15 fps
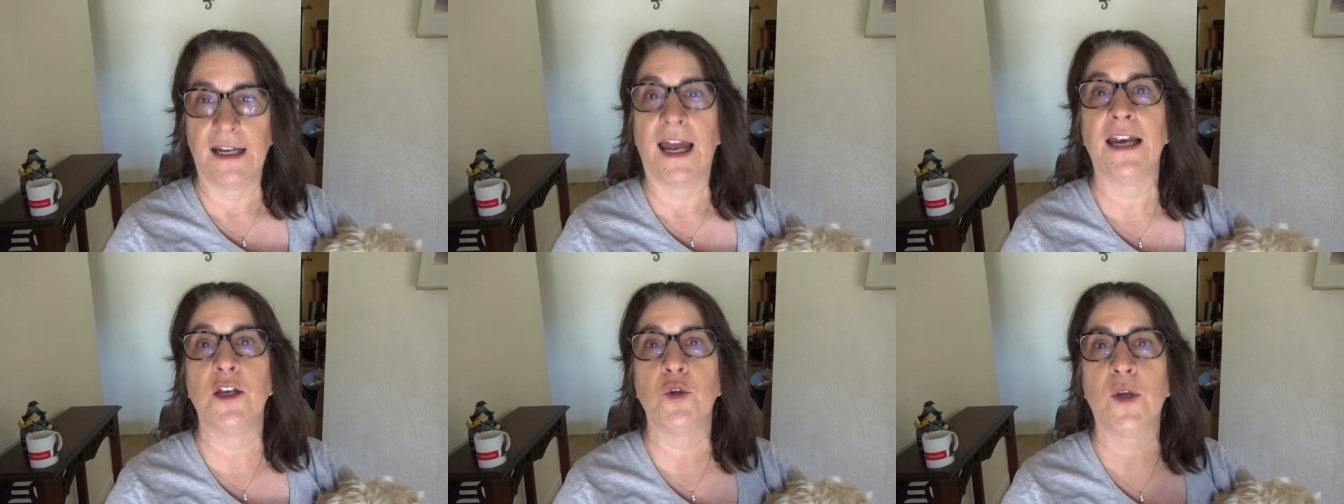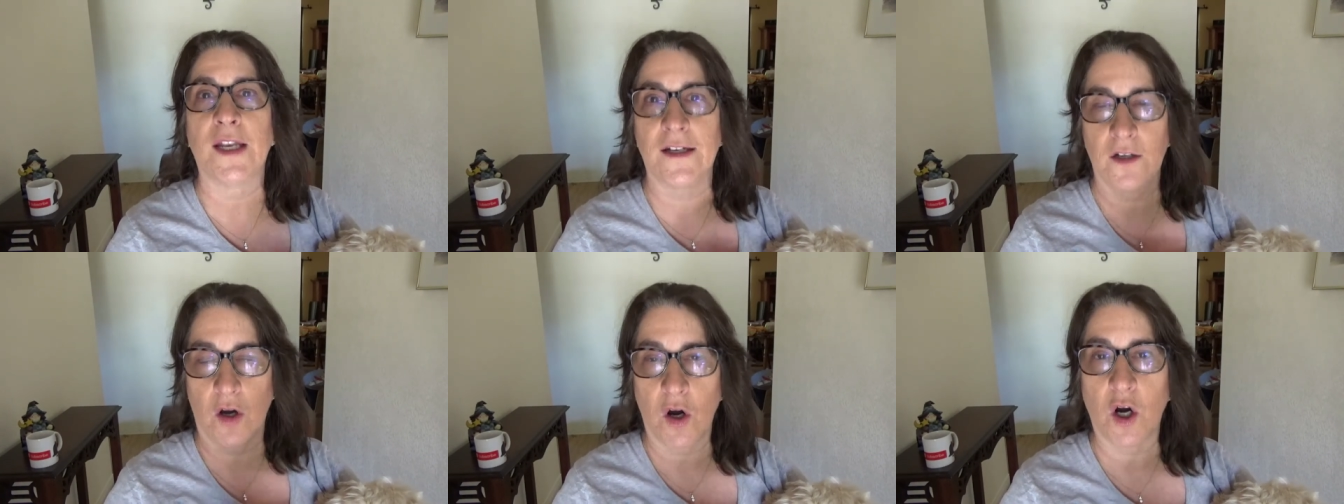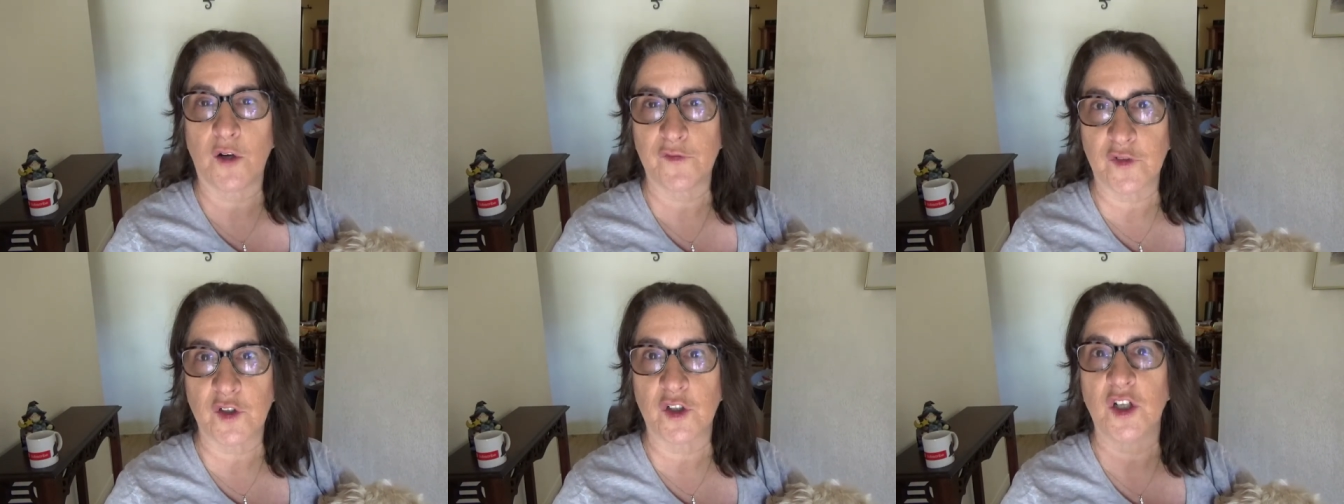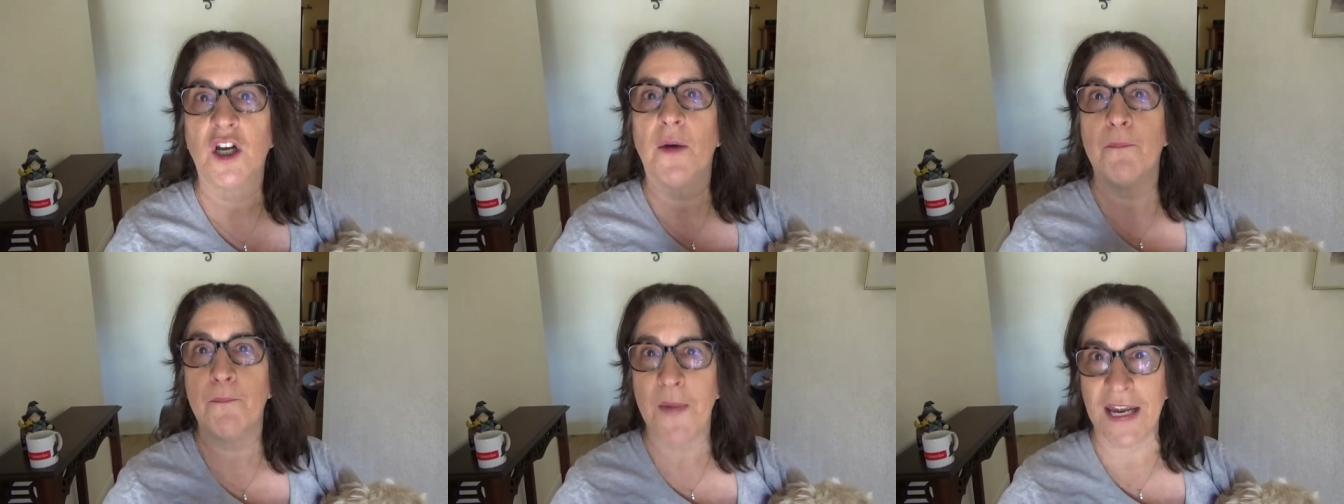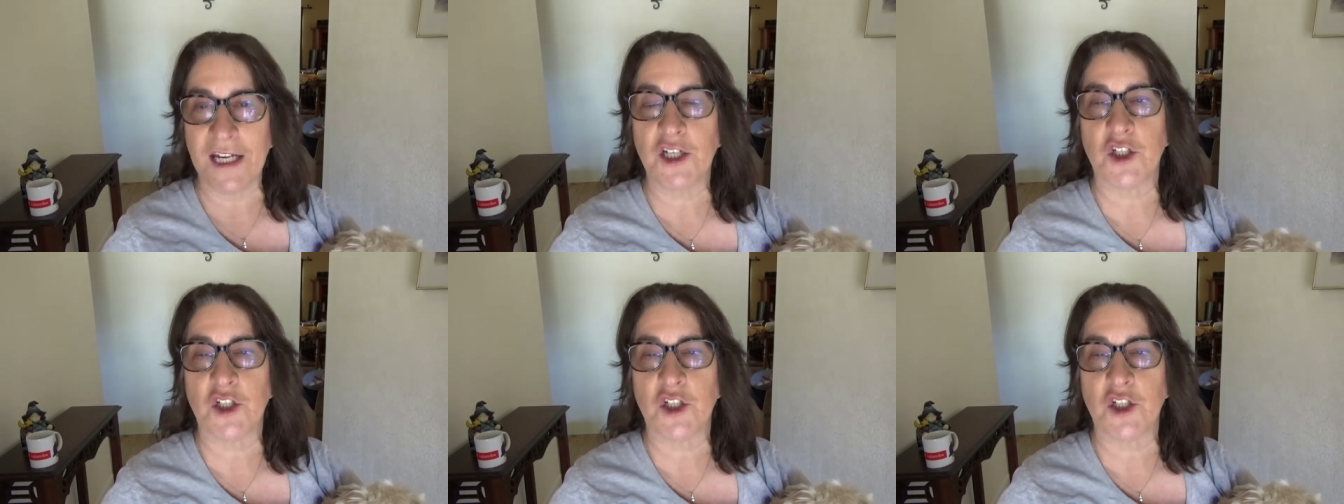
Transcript: and you get an offer, make